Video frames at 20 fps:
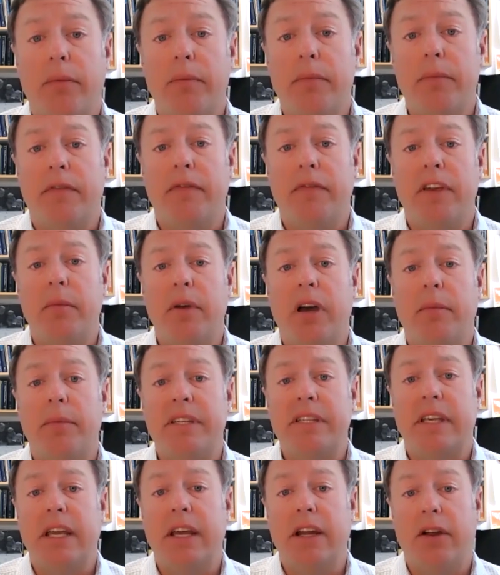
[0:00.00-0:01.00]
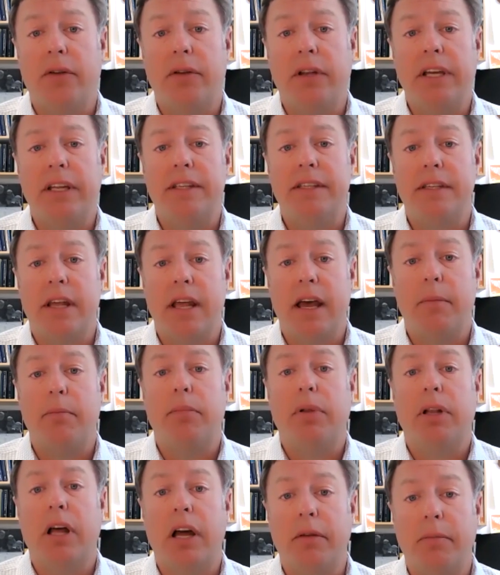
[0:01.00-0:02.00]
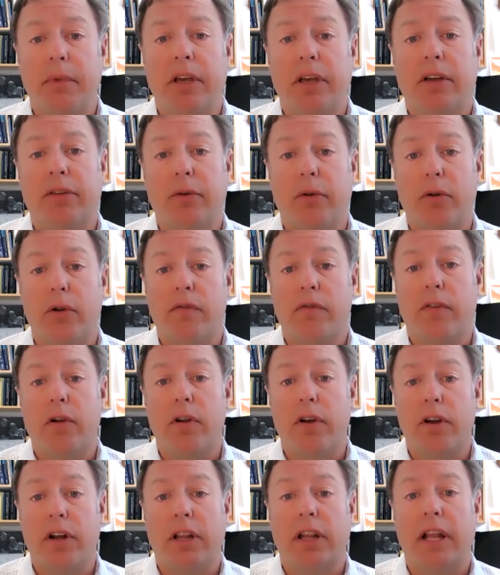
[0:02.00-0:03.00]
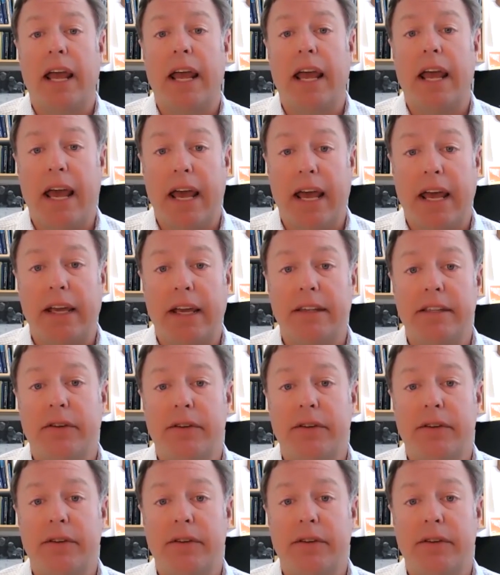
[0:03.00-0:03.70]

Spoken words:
The female mosquito needs a blood meal in order for her to lay eggs.